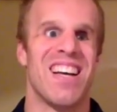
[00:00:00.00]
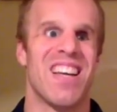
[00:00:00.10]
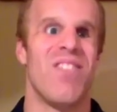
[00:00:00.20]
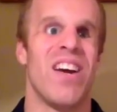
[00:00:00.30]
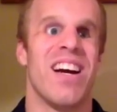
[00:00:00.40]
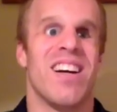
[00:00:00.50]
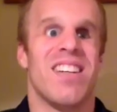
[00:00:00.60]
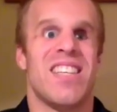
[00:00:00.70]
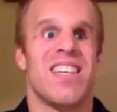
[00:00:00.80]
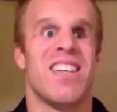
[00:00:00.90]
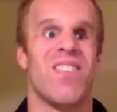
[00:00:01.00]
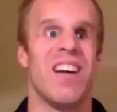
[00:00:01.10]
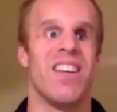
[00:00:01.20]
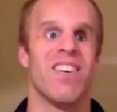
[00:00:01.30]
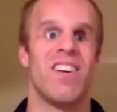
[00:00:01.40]
compared to
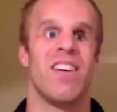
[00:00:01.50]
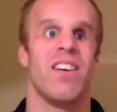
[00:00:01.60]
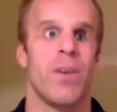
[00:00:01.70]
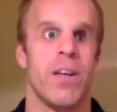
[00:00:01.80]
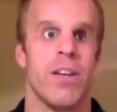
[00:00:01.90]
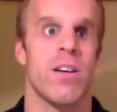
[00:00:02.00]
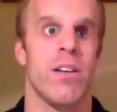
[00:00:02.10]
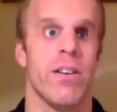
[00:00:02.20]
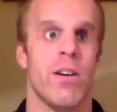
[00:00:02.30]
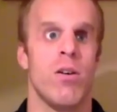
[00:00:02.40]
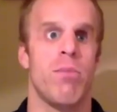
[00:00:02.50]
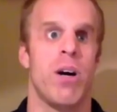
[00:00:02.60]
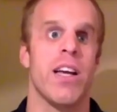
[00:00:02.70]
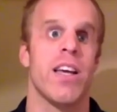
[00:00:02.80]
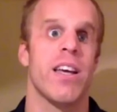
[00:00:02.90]
when you're on your own bike.